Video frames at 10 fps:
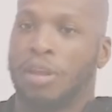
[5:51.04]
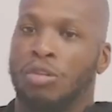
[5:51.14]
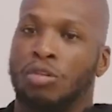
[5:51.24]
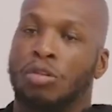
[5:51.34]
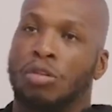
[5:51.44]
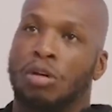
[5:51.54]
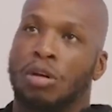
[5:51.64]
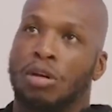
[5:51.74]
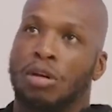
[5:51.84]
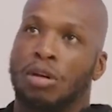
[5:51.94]
then
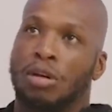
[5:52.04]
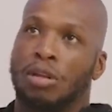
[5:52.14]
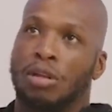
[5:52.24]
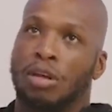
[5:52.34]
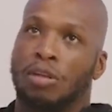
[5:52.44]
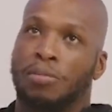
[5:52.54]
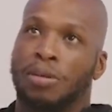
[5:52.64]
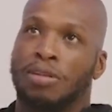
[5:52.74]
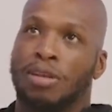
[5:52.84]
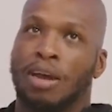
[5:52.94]
there have
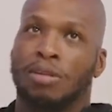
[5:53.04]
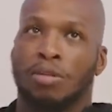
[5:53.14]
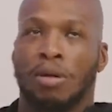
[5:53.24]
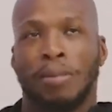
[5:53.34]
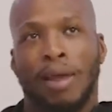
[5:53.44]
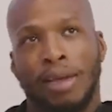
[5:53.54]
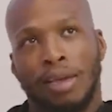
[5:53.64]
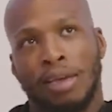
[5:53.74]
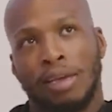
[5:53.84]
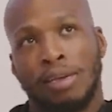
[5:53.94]
been times where I'm like,